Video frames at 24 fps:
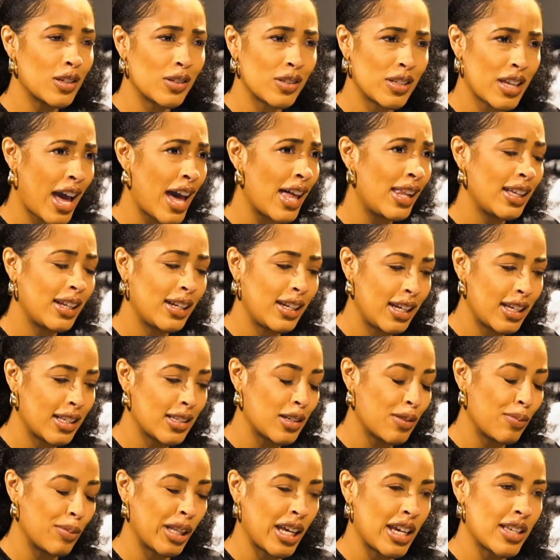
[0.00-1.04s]
totality,
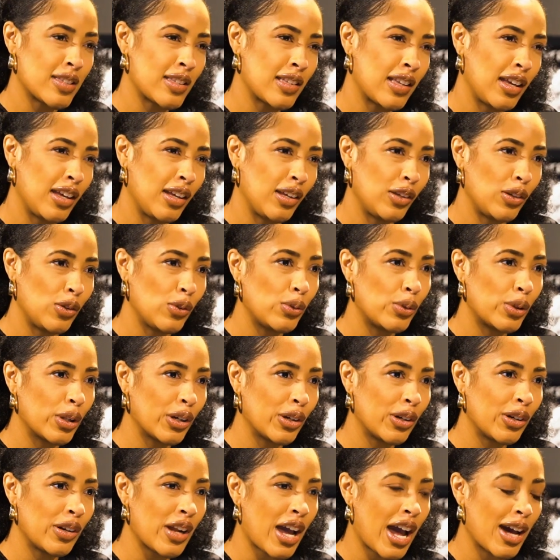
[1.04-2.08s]
it's a blessing. You yes.
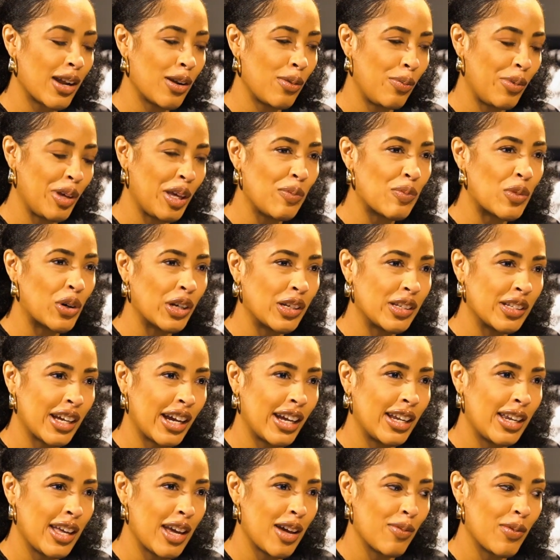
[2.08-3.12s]
learn how to be more
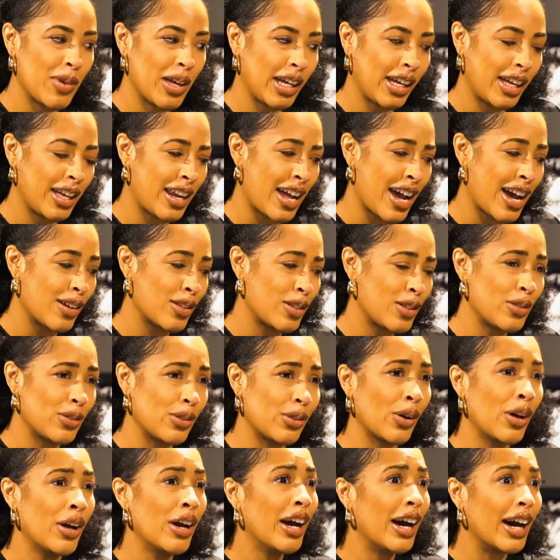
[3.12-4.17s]
dynamic and Come how on.
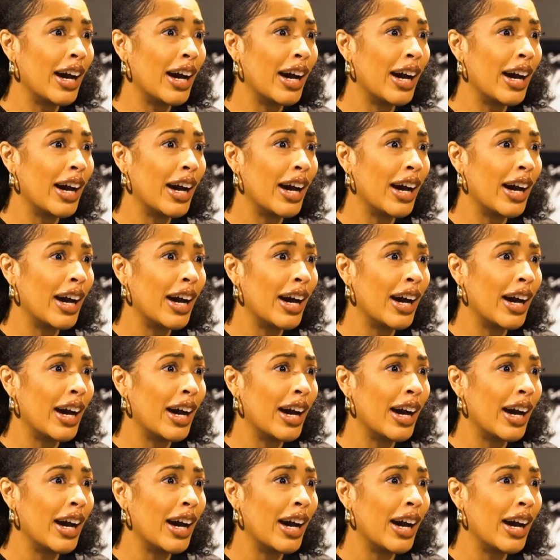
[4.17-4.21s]
to